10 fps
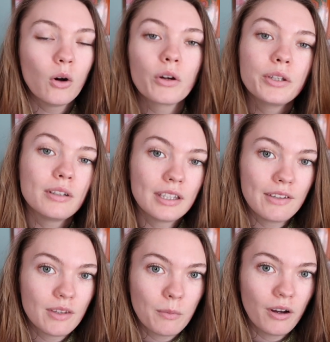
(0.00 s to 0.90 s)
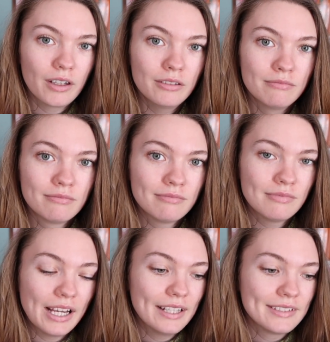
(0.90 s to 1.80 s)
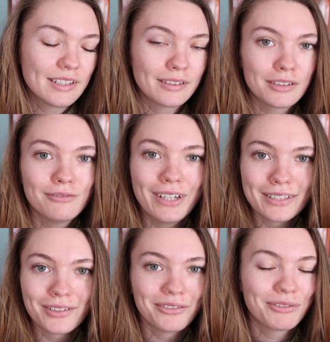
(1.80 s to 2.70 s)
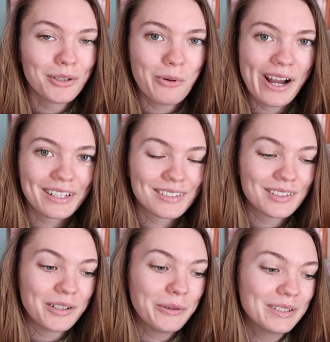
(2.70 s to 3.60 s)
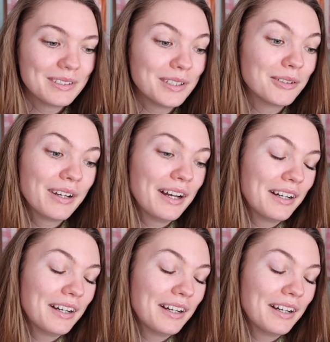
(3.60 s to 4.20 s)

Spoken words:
or you could leave them on as the little vessel for the wax to go into.